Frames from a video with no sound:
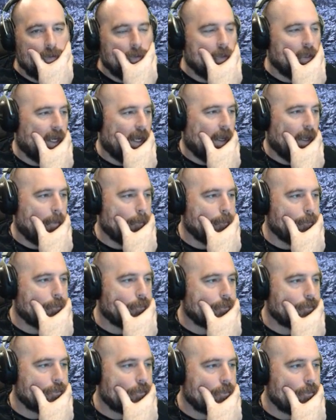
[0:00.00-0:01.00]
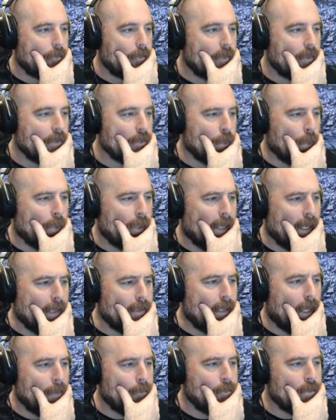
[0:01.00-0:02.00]
So a lot of
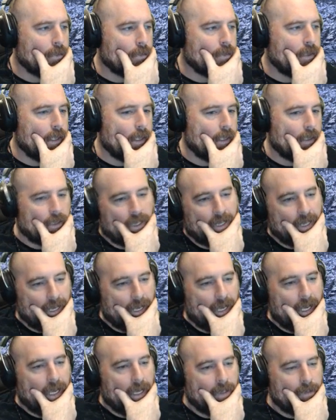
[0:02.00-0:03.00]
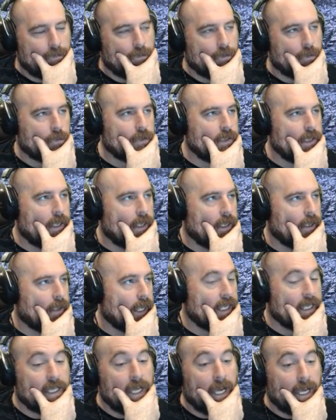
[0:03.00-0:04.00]
times you'll see it in like ads. You'll see it
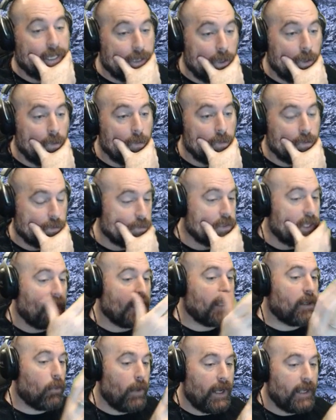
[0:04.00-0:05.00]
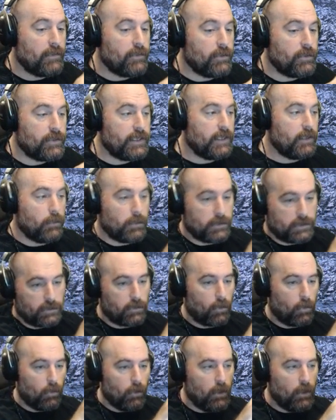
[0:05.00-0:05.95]
like Geico, those Geico ads you see with the little